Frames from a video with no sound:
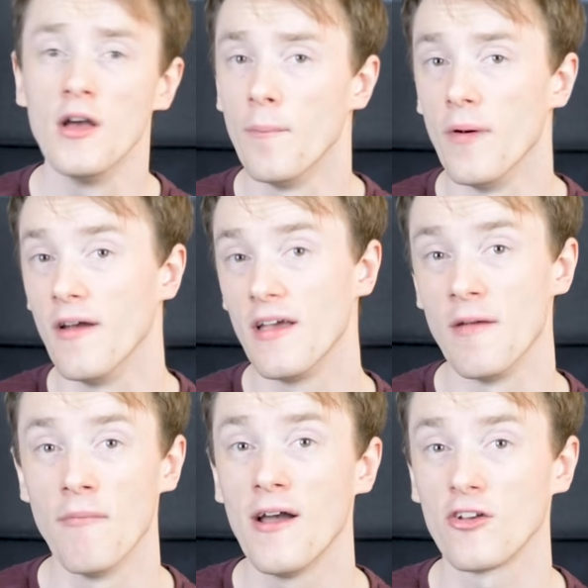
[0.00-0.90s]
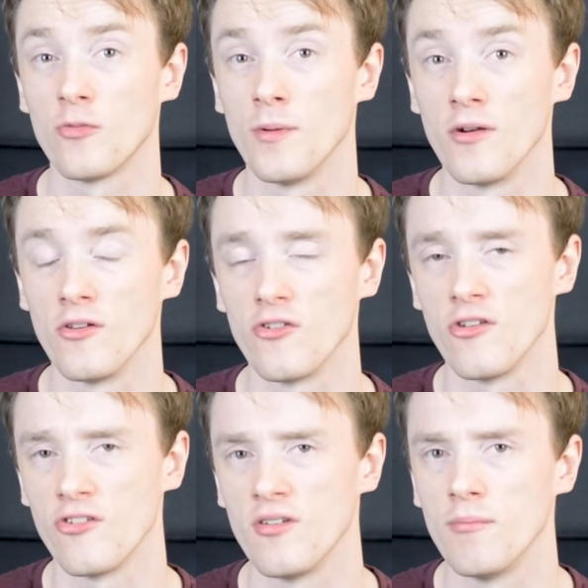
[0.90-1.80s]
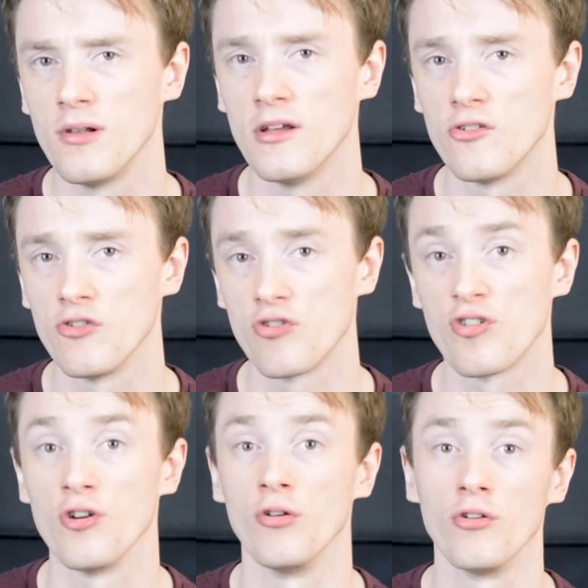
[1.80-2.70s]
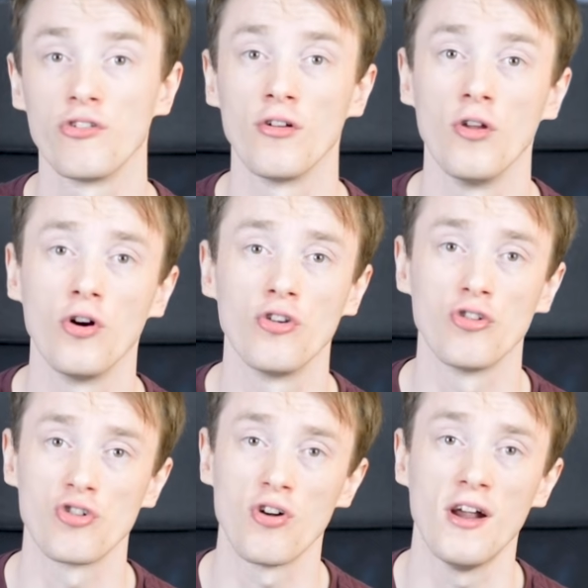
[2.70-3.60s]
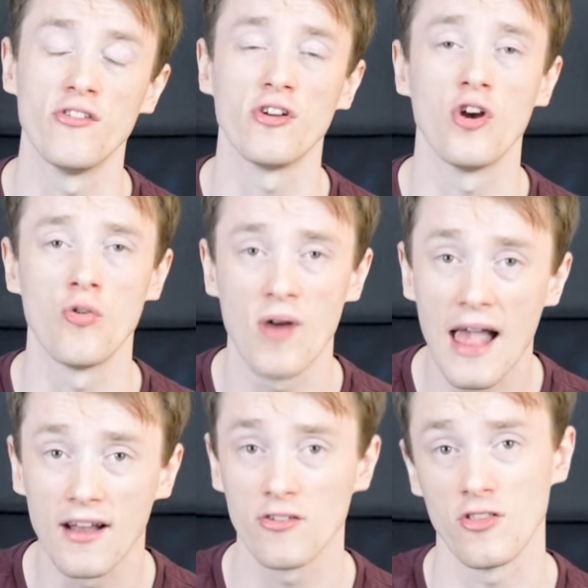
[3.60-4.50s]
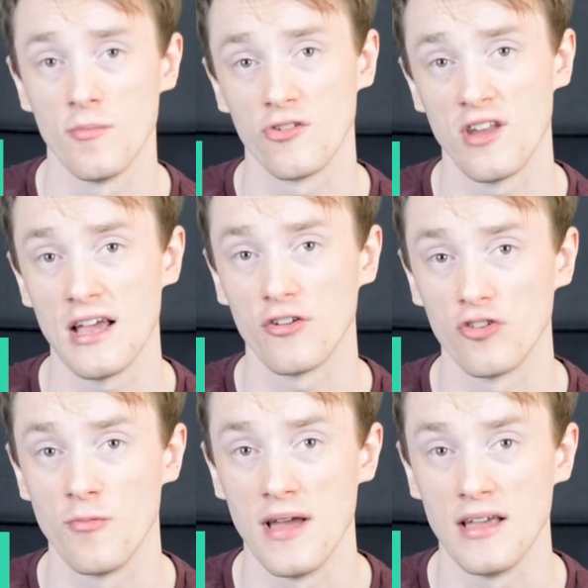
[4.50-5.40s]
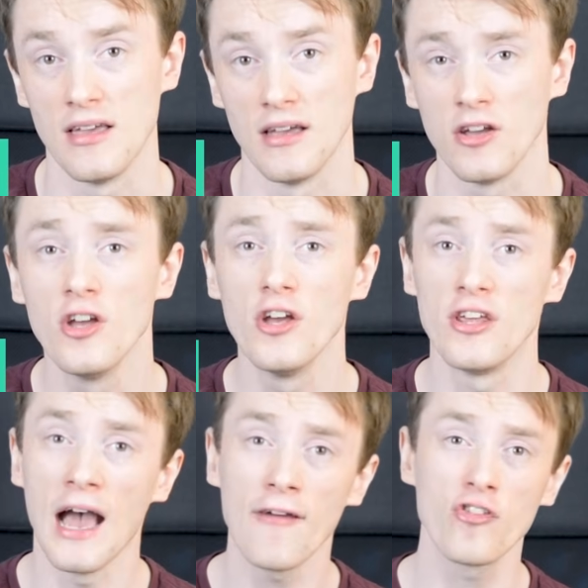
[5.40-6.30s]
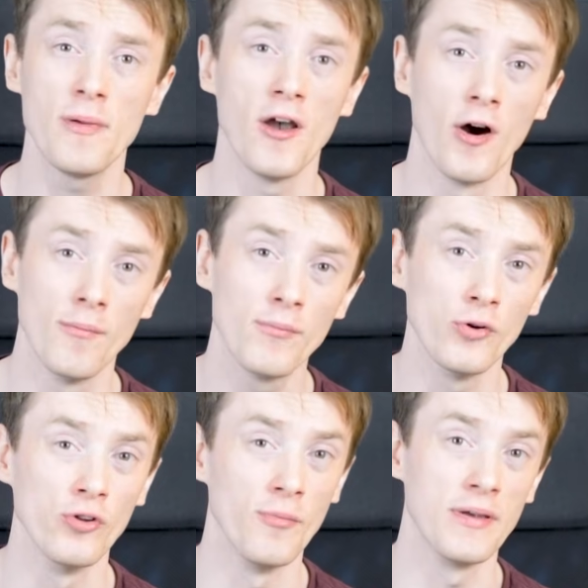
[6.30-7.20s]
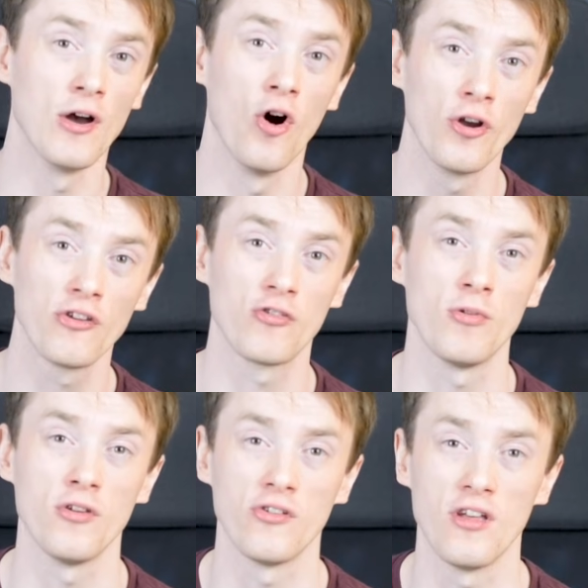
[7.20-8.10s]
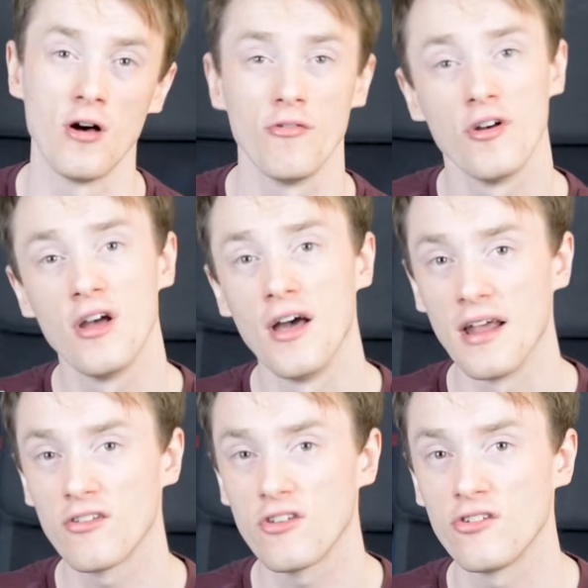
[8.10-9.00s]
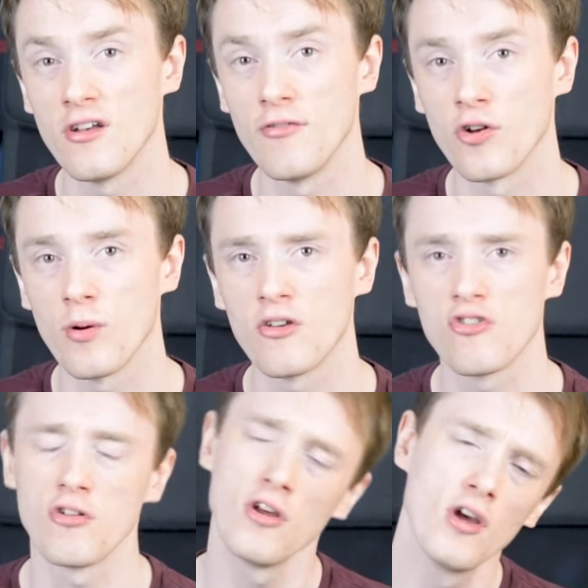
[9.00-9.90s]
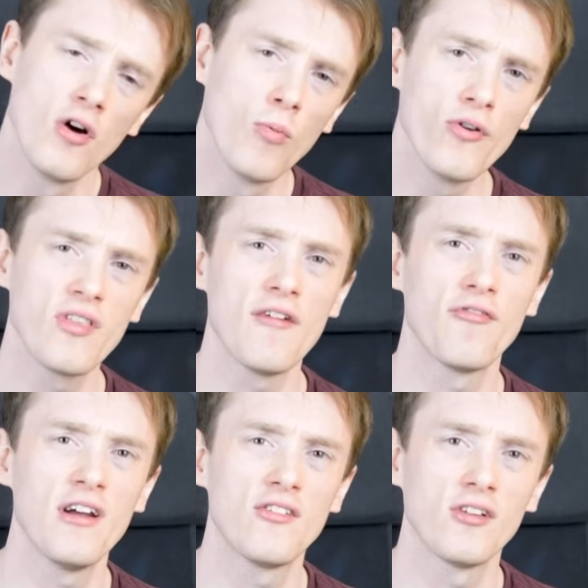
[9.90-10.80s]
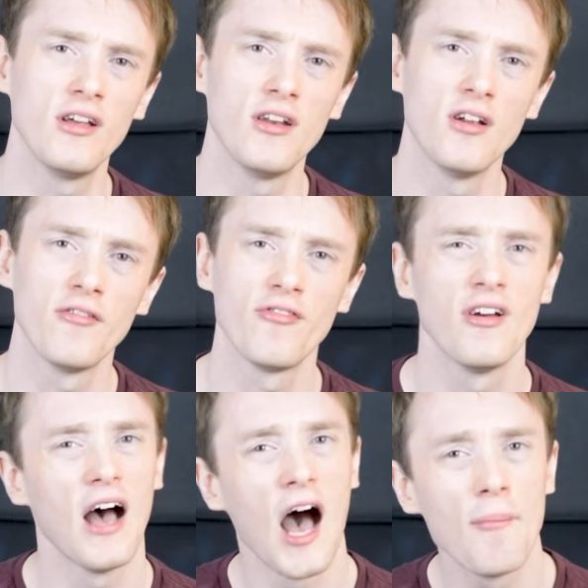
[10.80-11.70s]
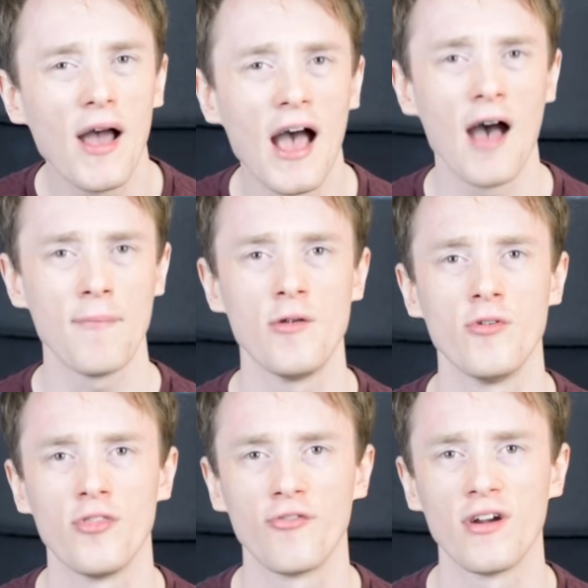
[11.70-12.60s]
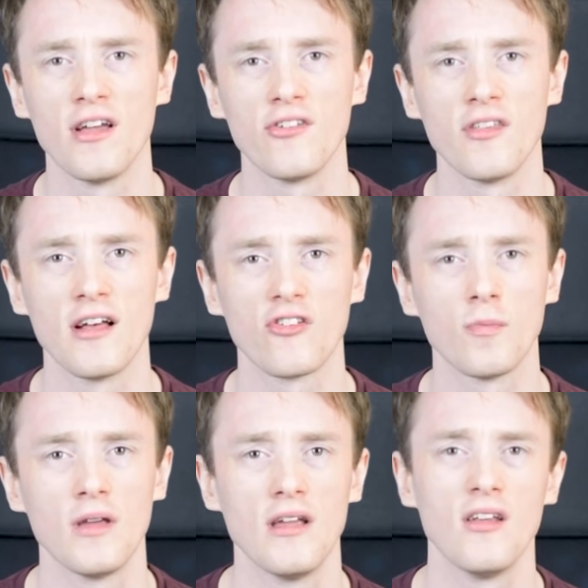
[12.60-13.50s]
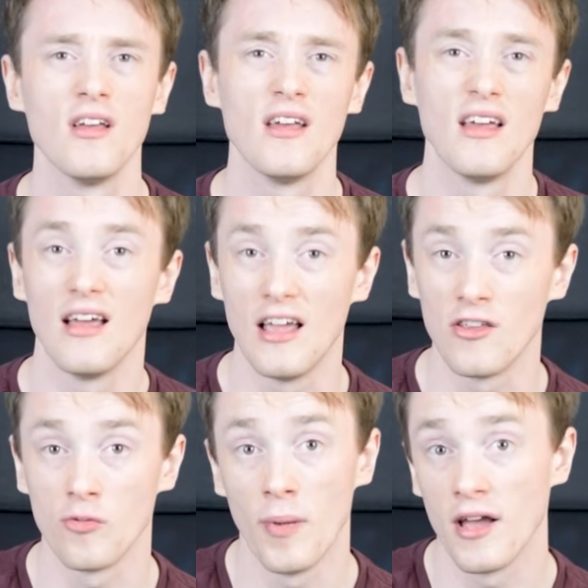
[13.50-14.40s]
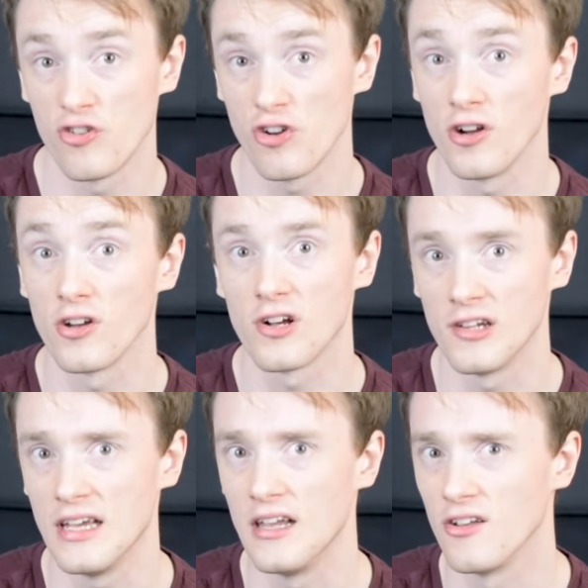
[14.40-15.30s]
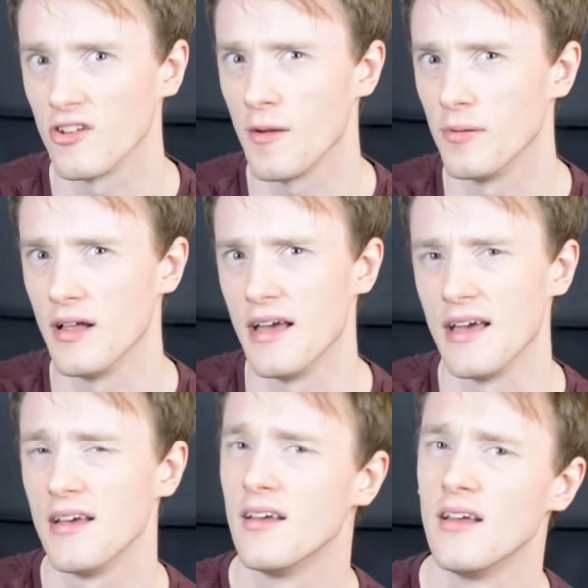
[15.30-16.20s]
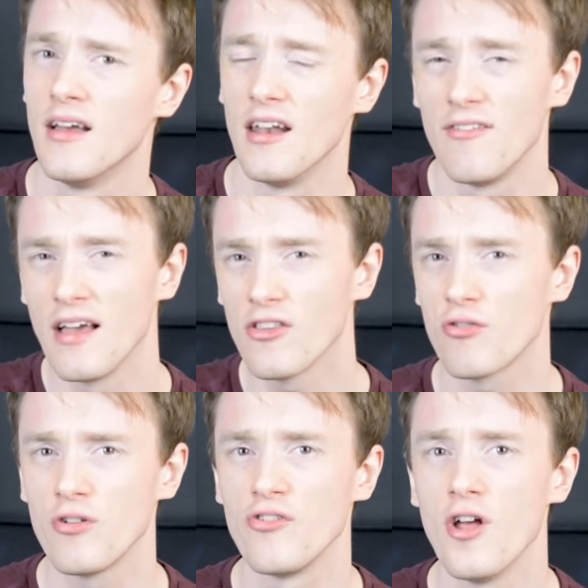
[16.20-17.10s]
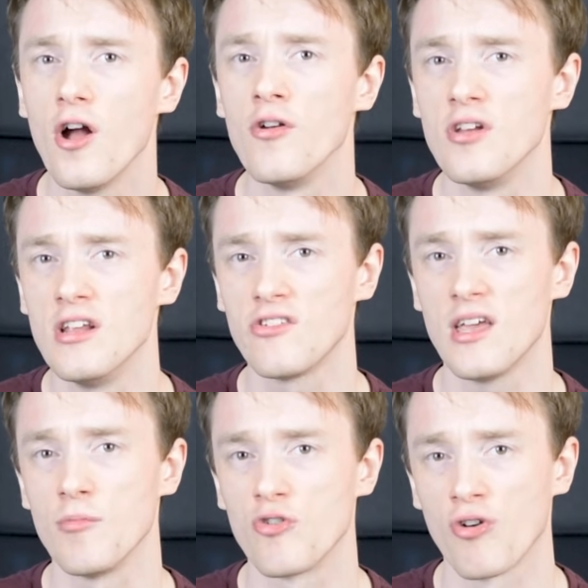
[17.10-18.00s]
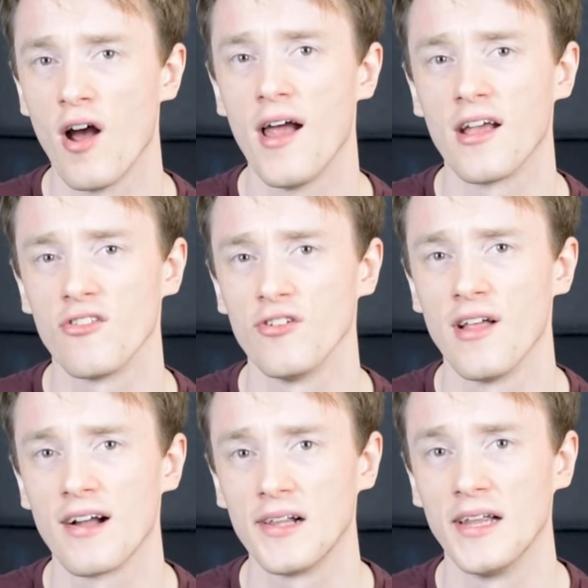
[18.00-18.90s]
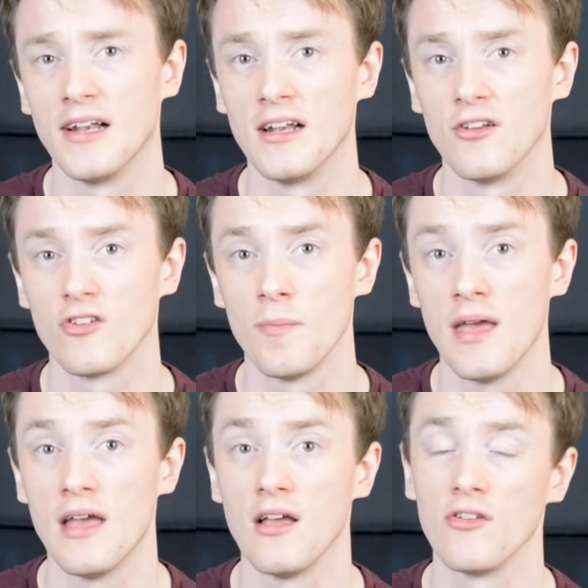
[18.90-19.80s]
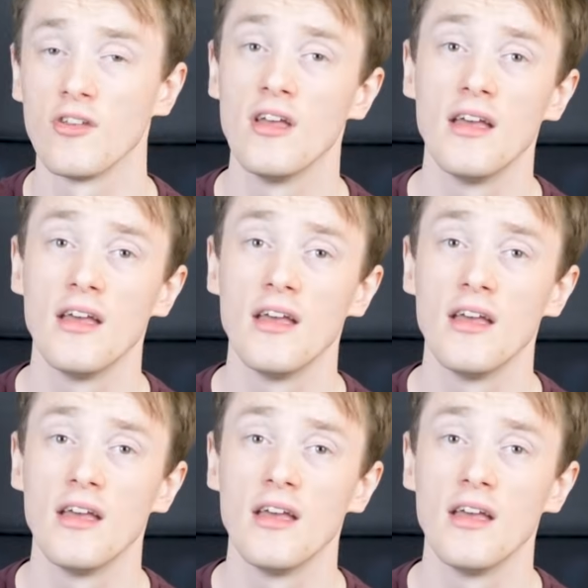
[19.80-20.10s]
But in my experience, this simply isn't true so long as you're trying to correct the mistakes you're making. You have to be humble and be honest with yourself and ask yourself the question, was that phrase clean enough? Am I happy with the phrase at that speed? Is my chunk clean as I play it? And if the answer is no, you need to keep trying until that cleanliness appears.